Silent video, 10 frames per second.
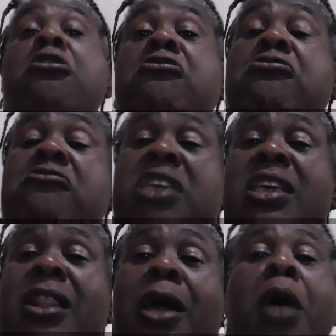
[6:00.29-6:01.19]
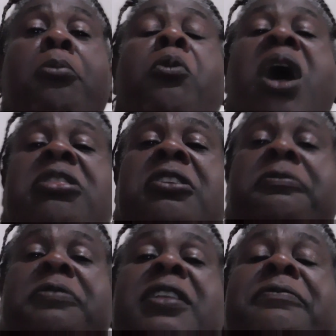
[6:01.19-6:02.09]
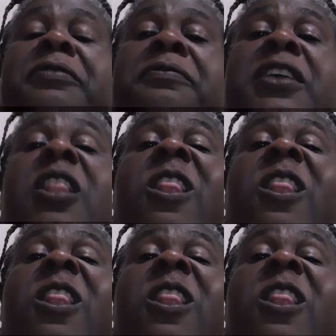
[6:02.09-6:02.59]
real, I want to feel